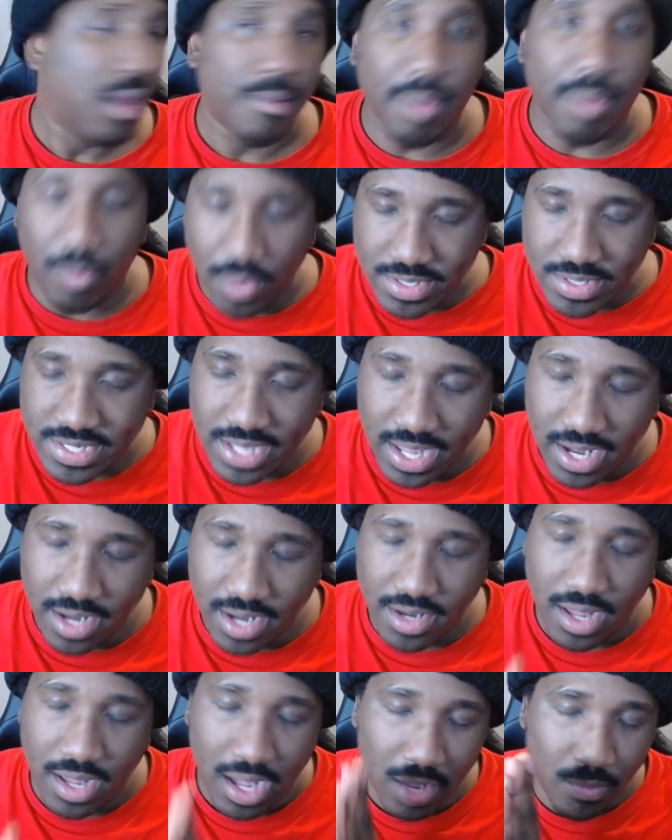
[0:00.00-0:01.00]
But once
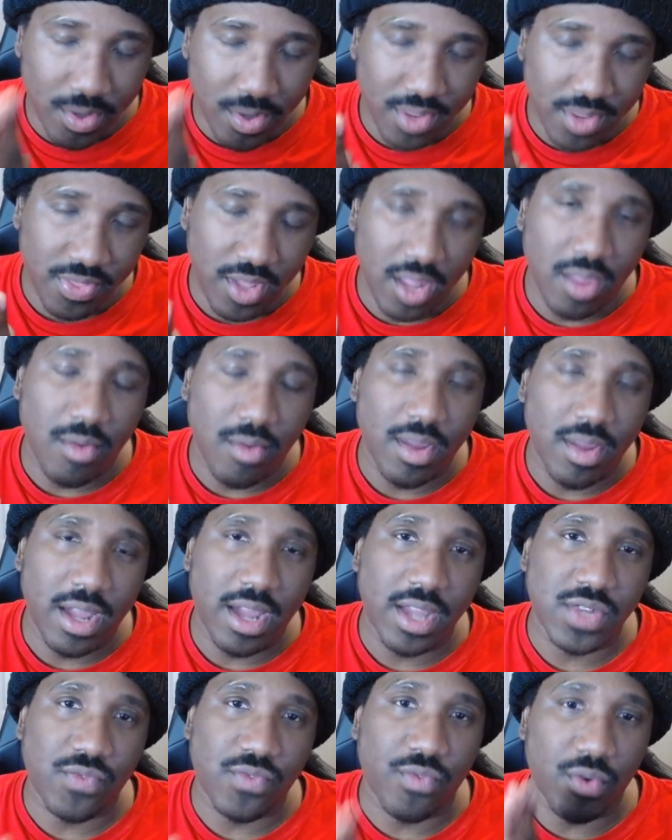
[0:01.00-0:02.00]
again, I want to thank you
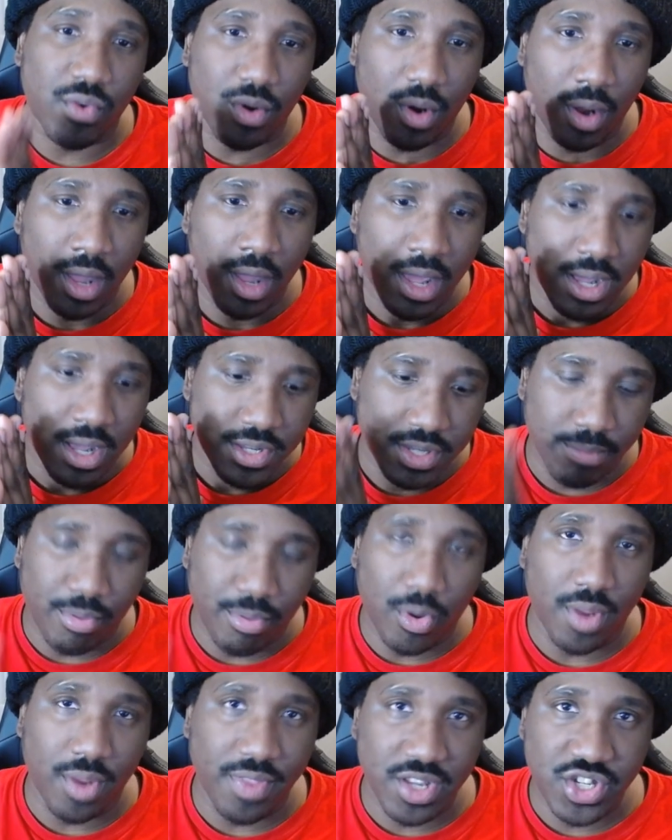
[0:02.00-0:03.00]
guys for
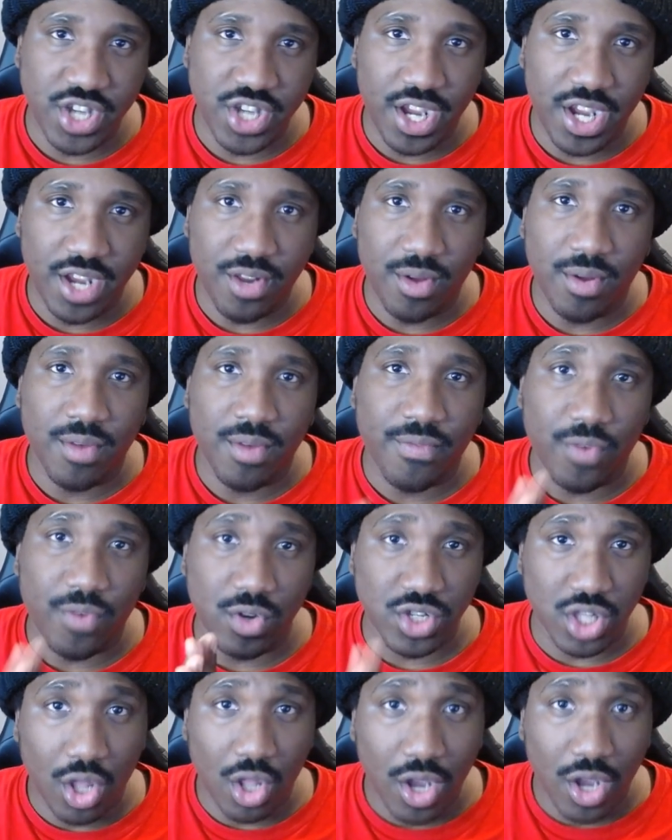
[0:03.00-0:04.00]
supporting the channel for
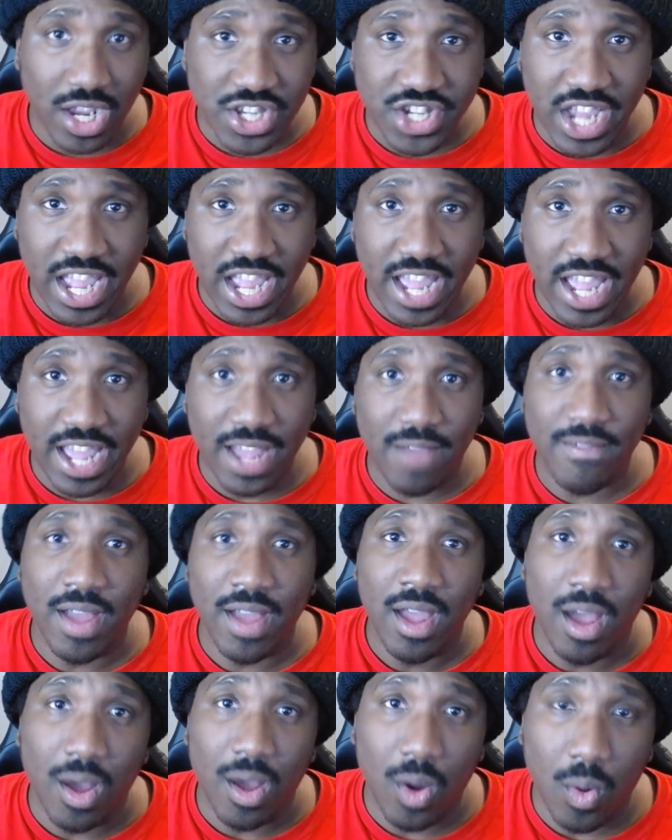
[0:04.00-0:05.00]
as long as you have.
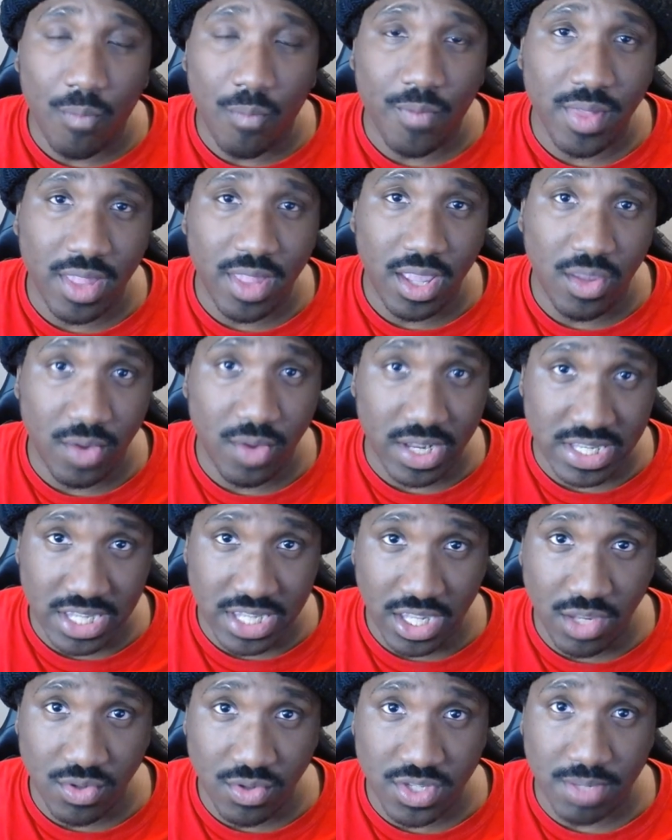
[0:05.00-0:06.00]
Hopefully you
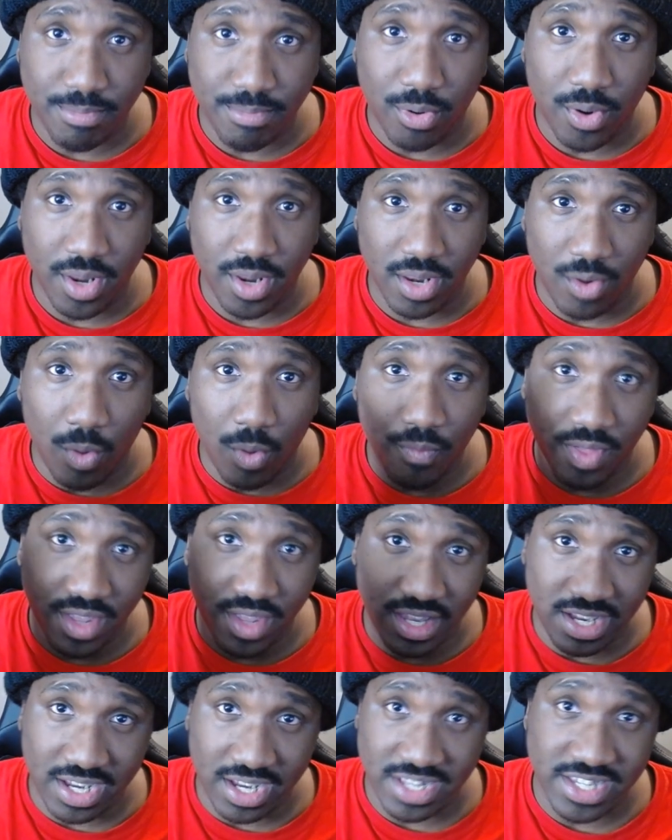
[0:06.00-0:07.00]
continue to support it.
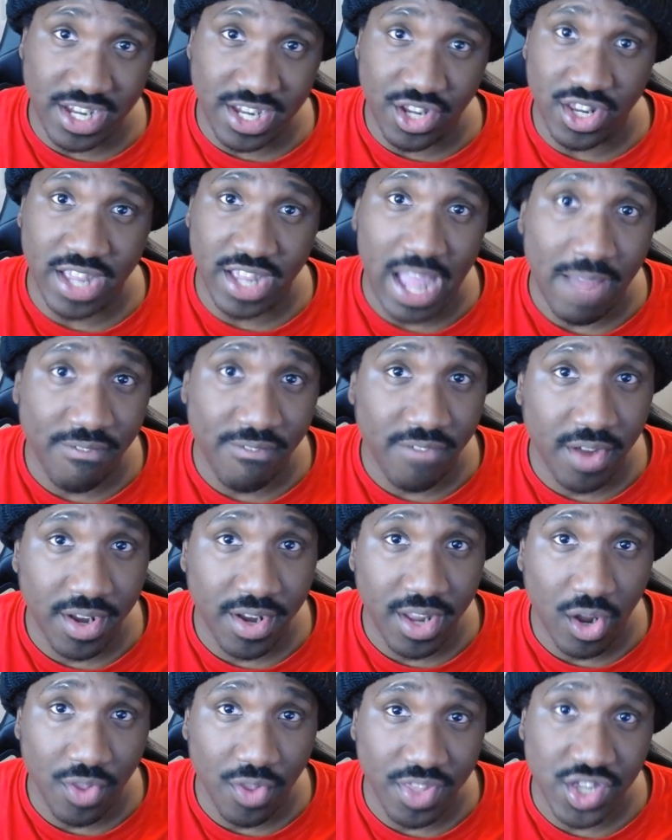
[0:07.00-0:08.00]
Hopefully you continue to have
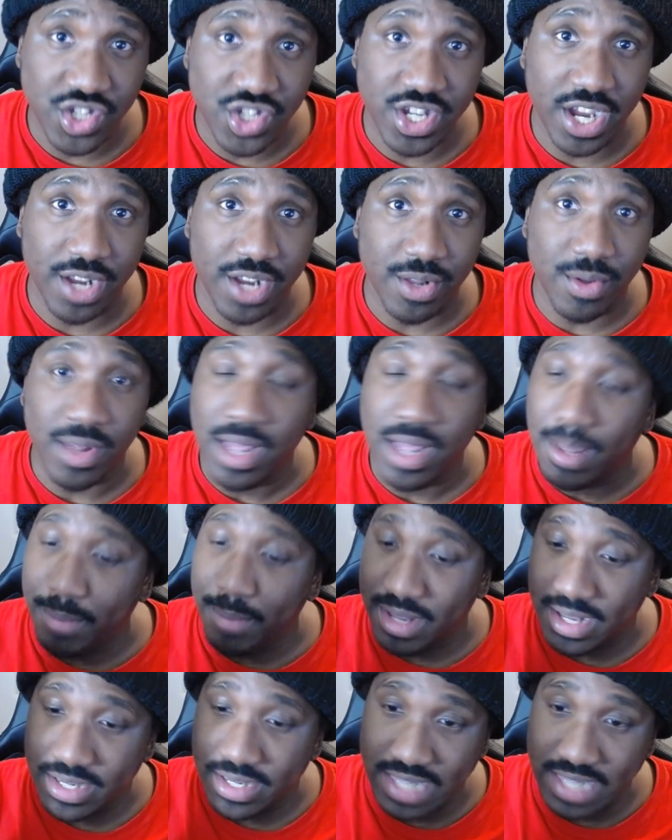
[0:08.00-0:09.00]
fun on this channel
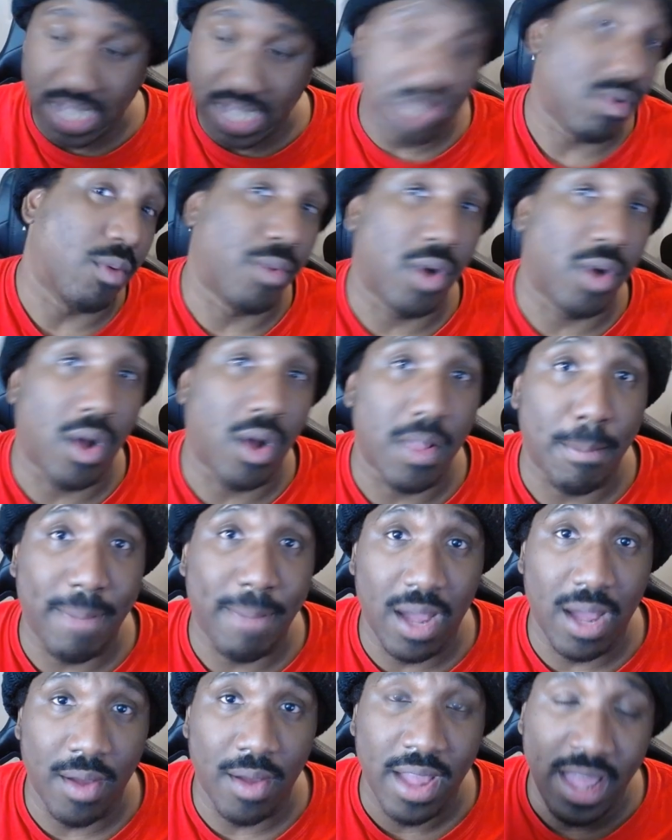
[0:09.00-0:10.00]
because that's what we're all
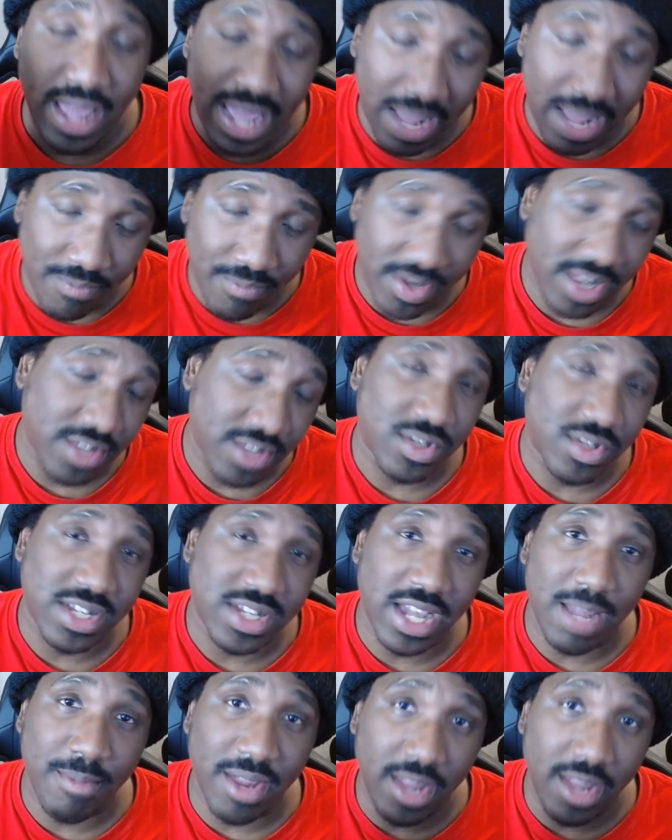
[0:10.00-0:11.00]
about. Having
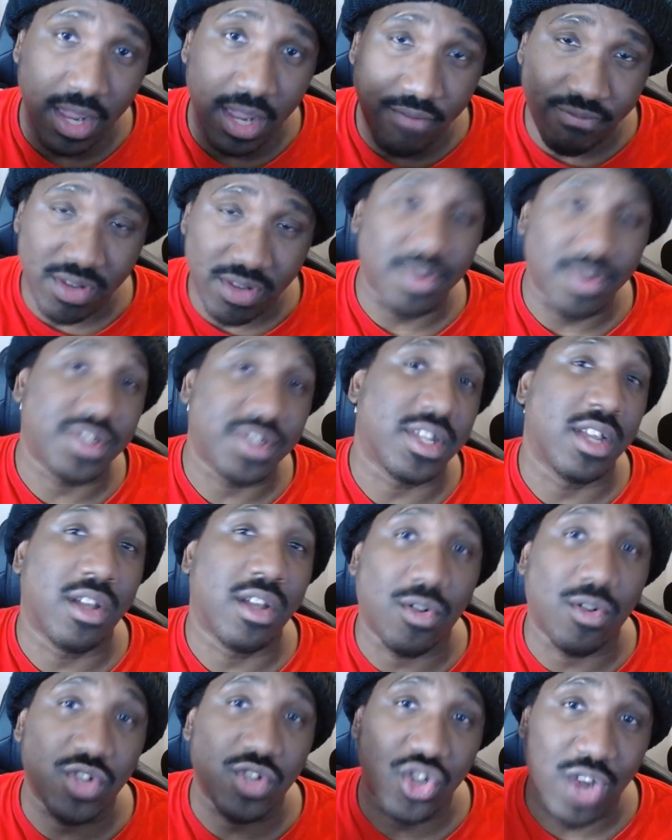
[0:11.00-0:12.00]
entertainment, influencing
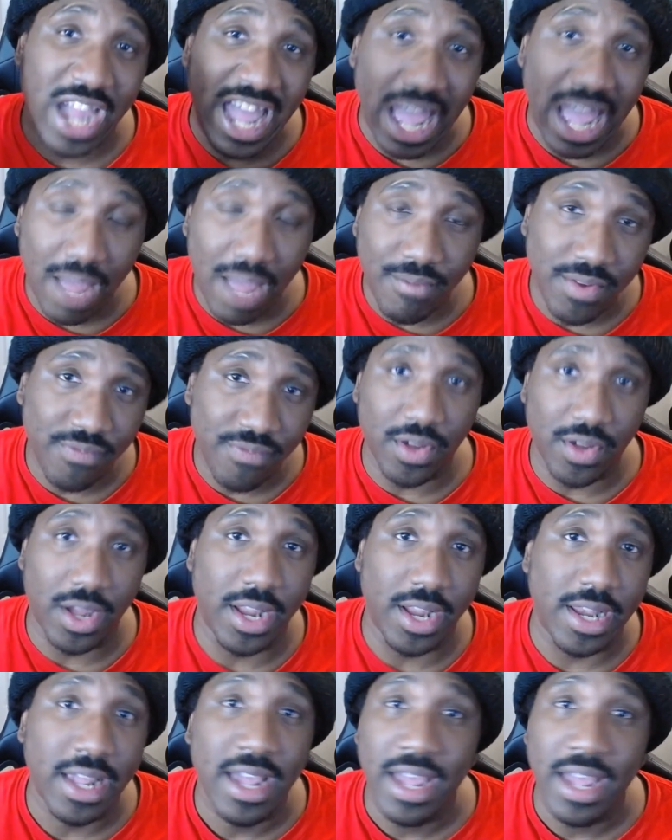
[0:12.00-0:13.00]
culture, having
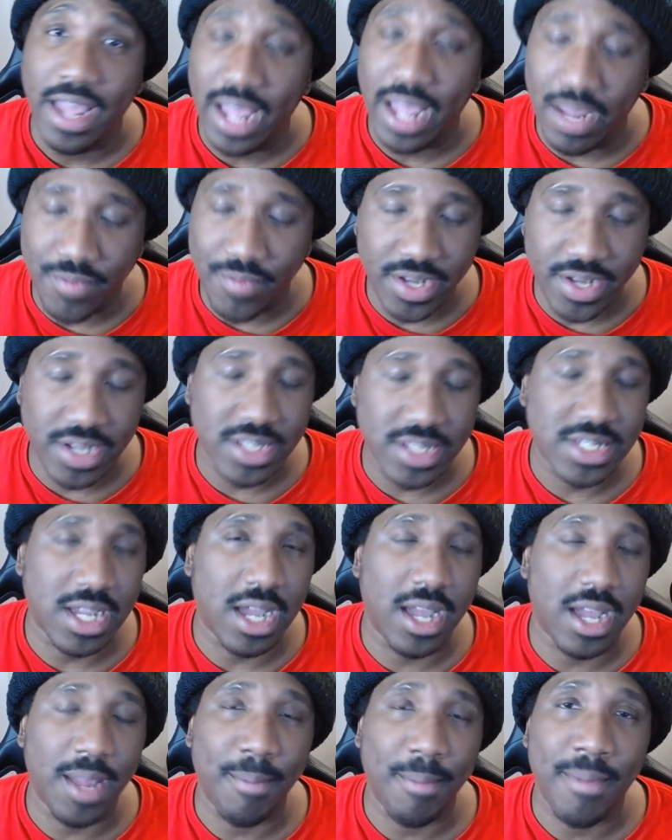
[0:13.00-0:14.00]
fun, having a good
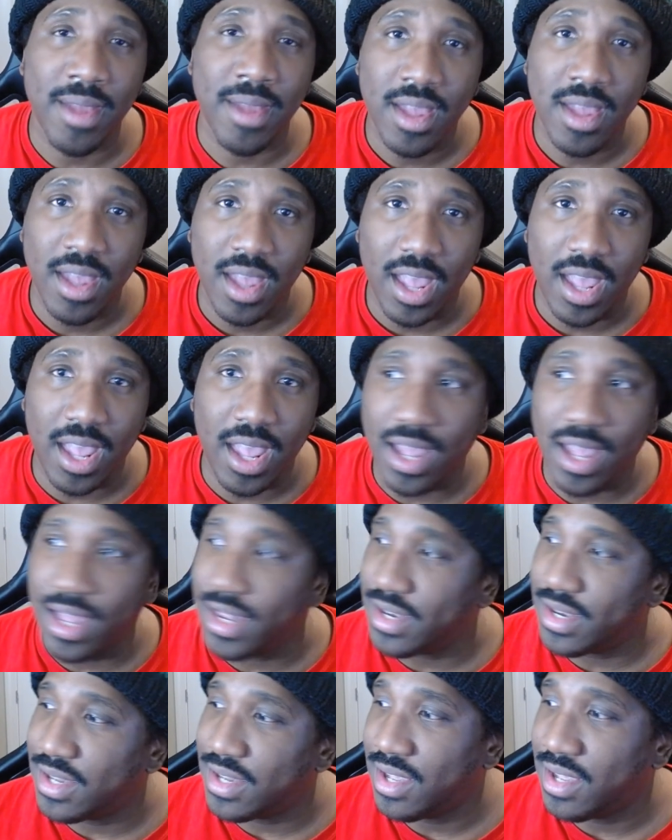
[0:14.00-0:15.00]
time, and